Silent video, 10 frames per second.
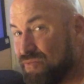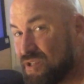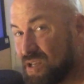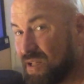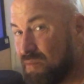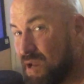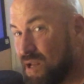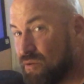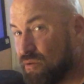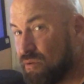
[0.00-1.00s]
Just like the
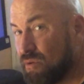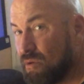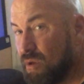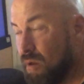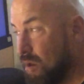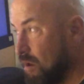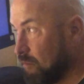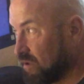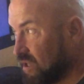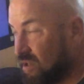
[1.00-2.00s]
manual,
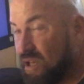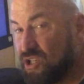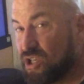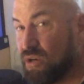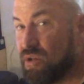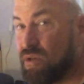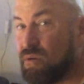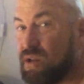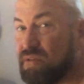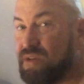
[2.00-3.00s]
but then they show you
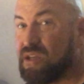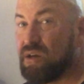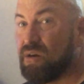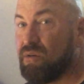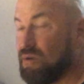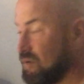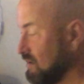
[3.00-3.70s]
on the video